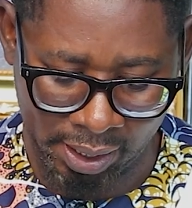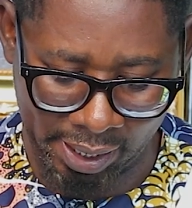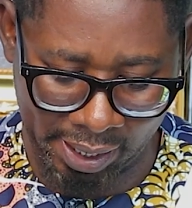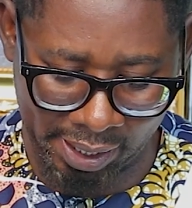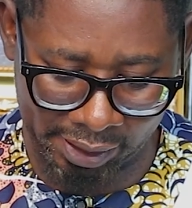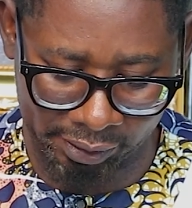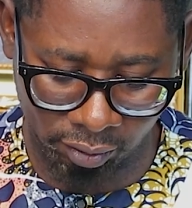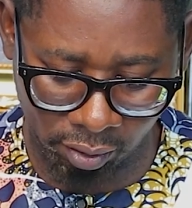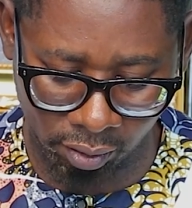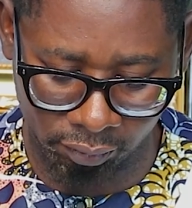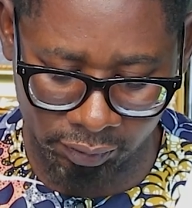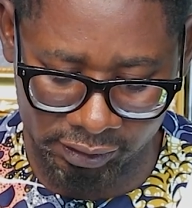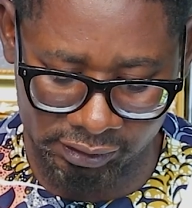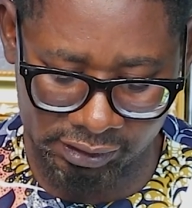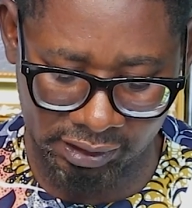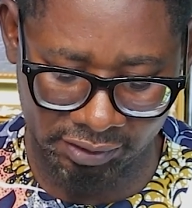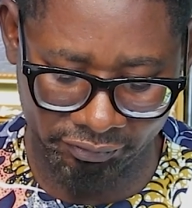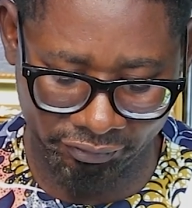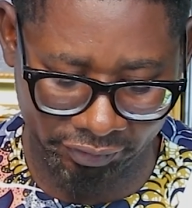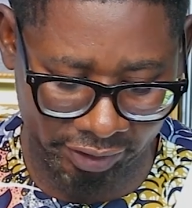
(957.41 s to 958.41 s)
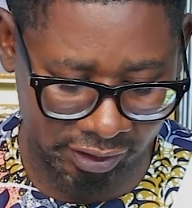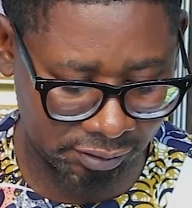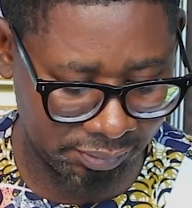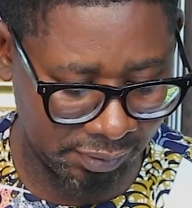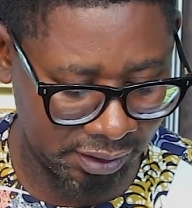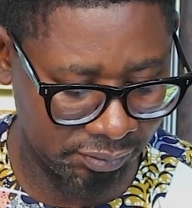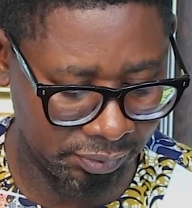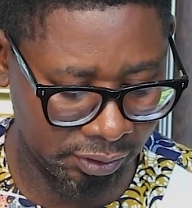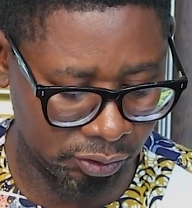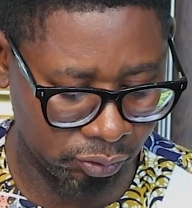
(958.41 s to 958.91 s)
encourage
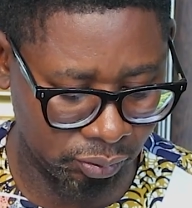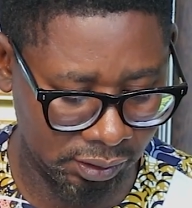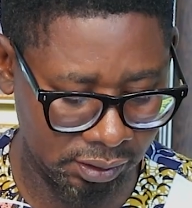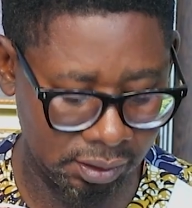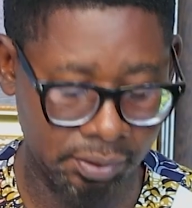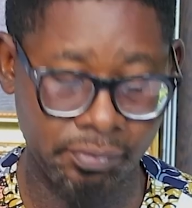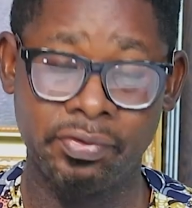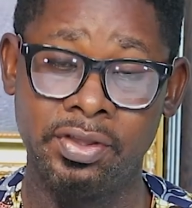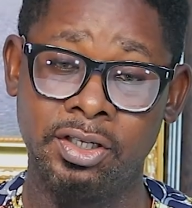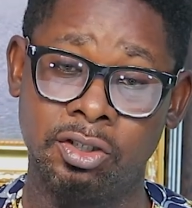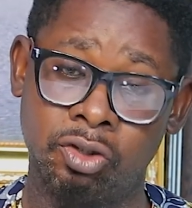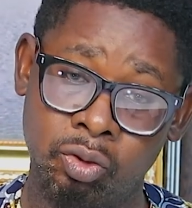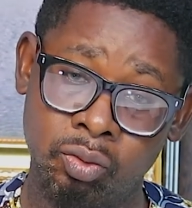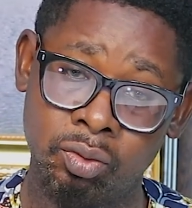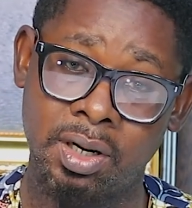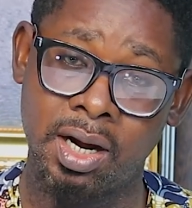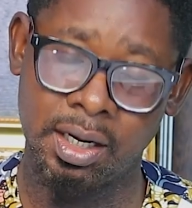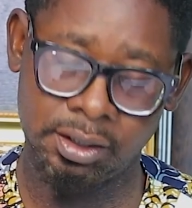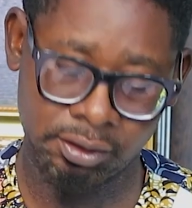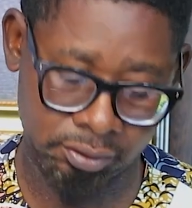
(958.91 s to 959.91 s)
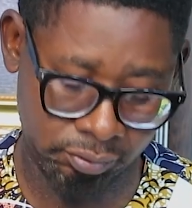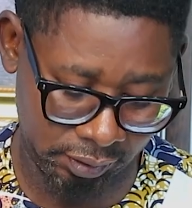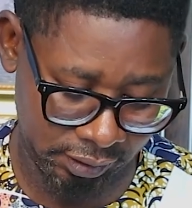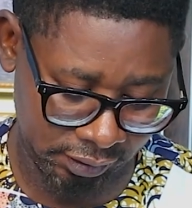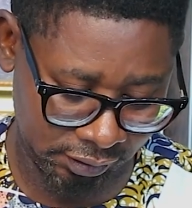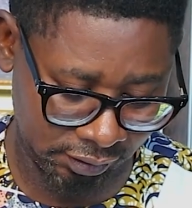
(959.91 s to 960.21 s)
investment between the two countries.